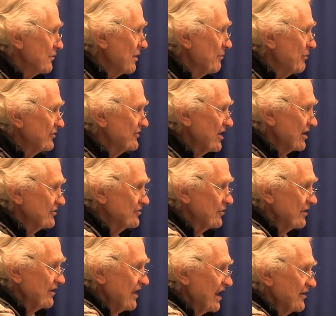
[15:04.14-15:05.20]
We put down
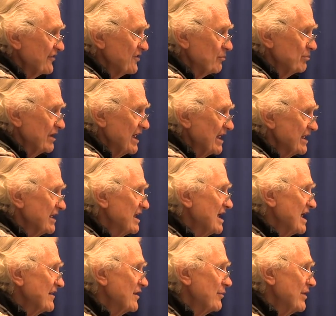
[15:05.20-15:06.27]
2 layers of blanket,
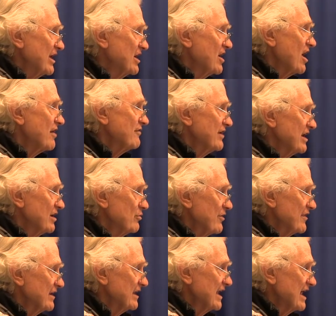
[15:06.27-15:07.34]
and then we covered it
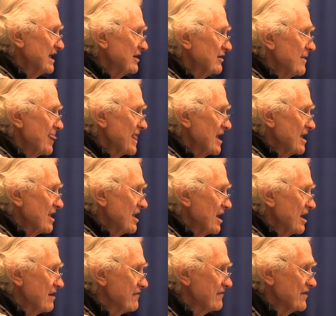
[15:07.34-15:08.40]
with a layer
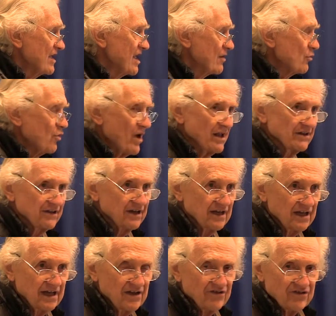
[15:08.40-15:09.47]
of
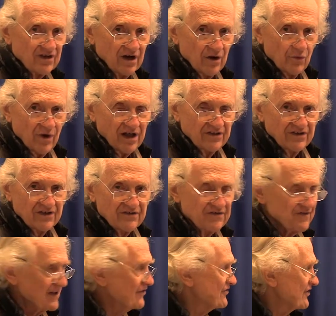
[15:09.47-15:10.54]
welded
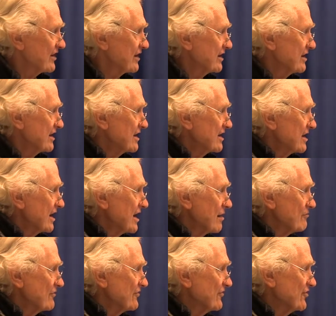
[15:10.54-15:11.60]
fencing.
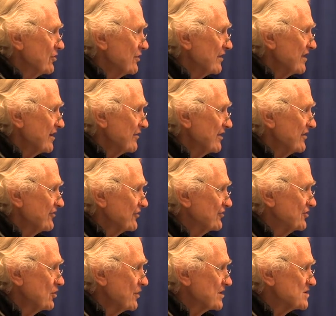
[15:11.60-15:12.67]
These are
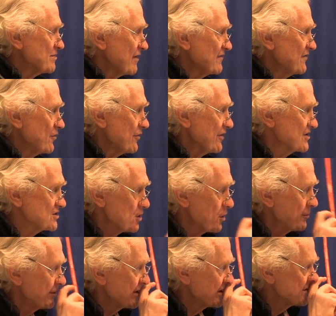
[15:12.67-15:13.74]
2-inch by 4-inch
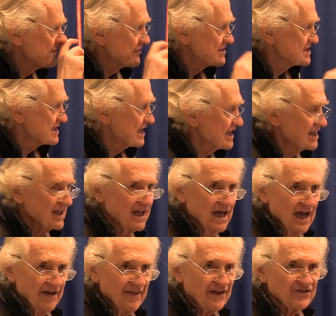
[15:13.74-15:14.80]
openings for scale.
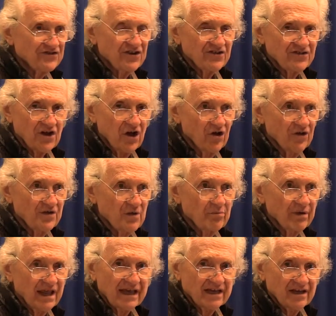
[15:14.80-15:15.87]
And that's just to hold the
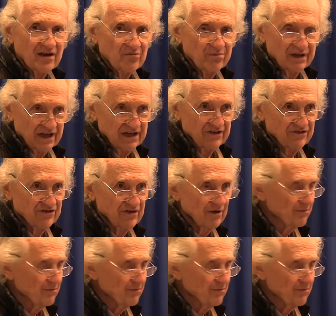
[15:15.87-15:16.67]
blanket in place,